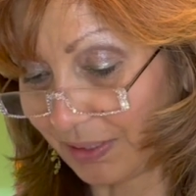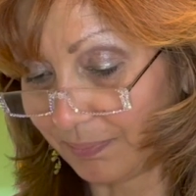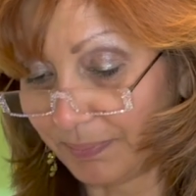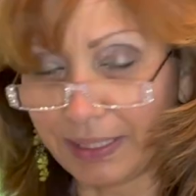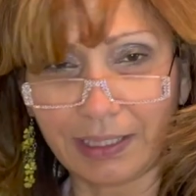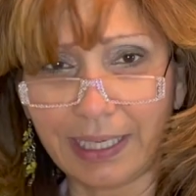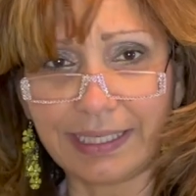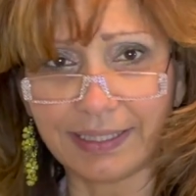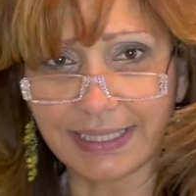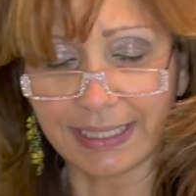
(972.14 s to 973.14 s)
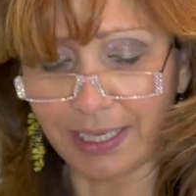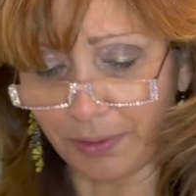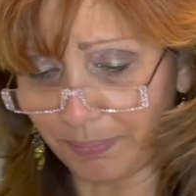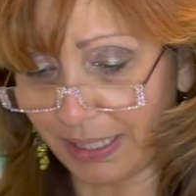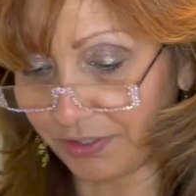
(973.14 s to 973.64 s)
Being late doesn't help
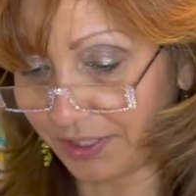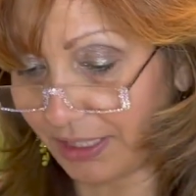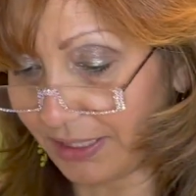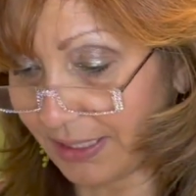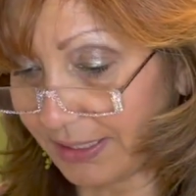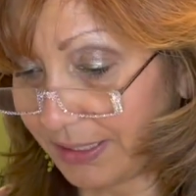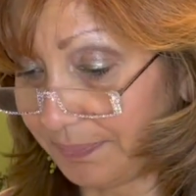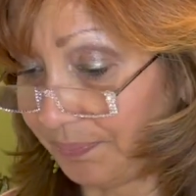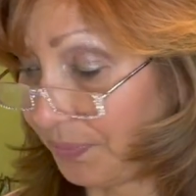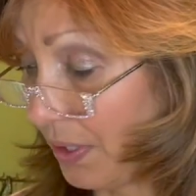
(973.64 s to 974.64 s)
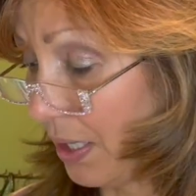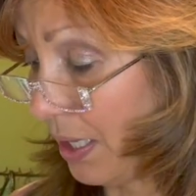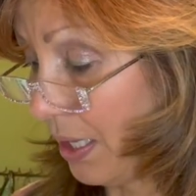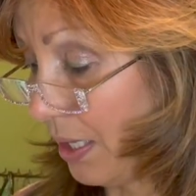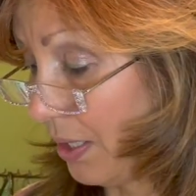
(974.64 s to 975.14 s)
matters any, does it?
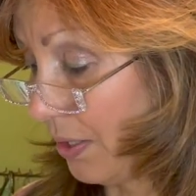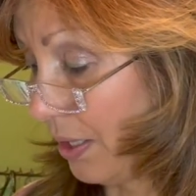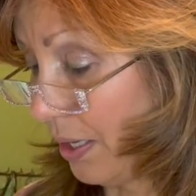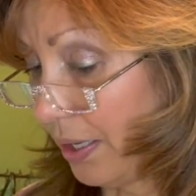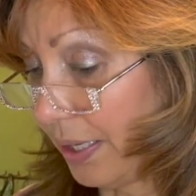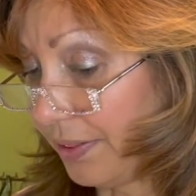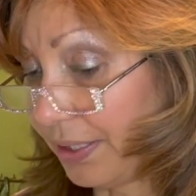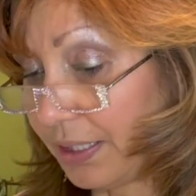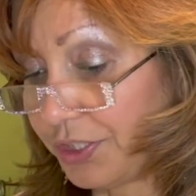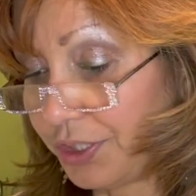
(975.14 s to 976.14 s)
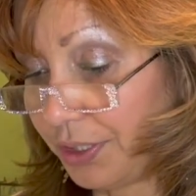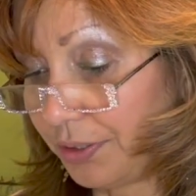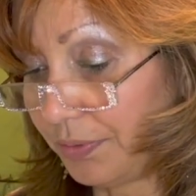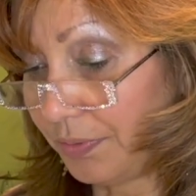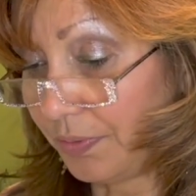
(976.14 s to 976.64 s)
I think I
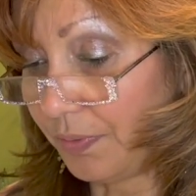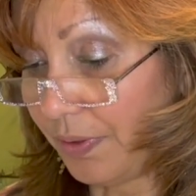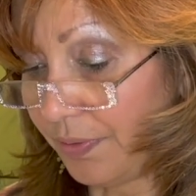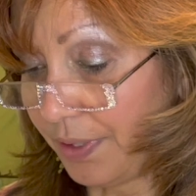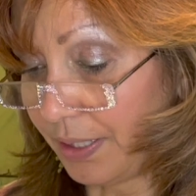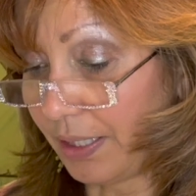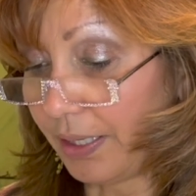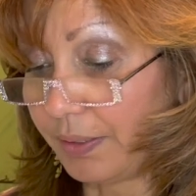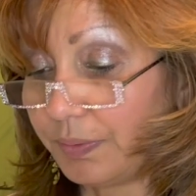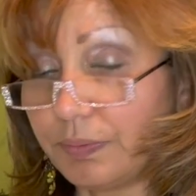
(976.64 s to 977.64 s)
shared that I